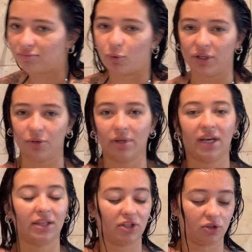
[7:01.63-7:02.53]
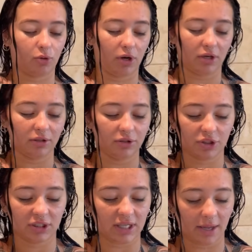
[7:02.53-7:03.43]
one you would get at the store.
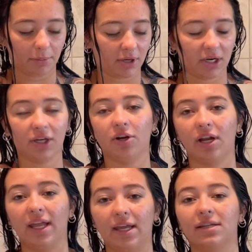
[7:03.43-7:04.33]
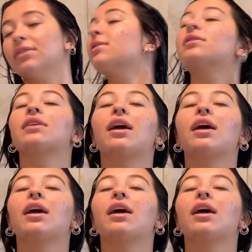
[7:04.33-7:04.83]
Just like put it in your hands